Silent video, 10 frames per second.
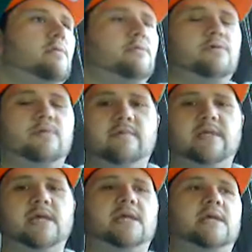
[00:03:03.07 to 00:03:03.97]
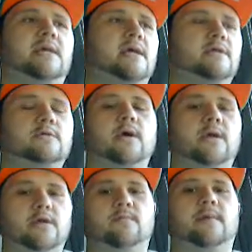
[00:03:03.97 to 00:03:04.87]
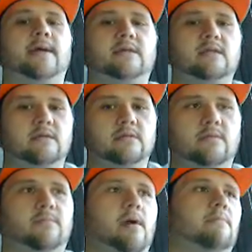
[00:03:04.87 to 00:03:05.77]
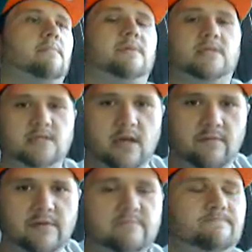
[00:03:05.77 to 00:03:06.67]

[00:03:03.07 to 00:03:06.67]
will do everything he can to try to correct the problem and solve it.